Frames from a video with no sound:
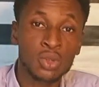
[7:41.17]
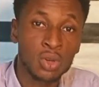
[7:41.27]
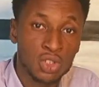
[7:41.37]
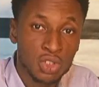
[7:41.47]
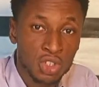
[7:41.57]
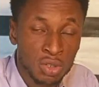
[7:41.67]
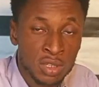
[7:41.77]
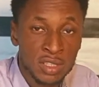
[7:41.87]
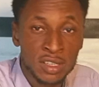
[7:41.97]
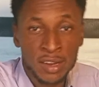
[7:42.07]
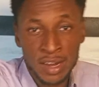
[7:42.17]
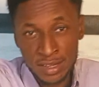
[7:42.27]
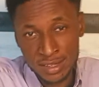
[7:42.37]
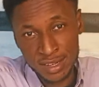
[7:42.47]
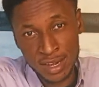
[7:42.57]
into consideration is the
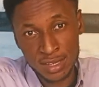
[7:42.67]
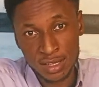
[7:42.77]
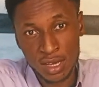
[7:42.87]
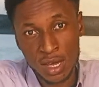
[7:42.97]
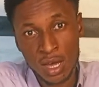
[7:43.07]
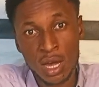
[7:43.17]
land size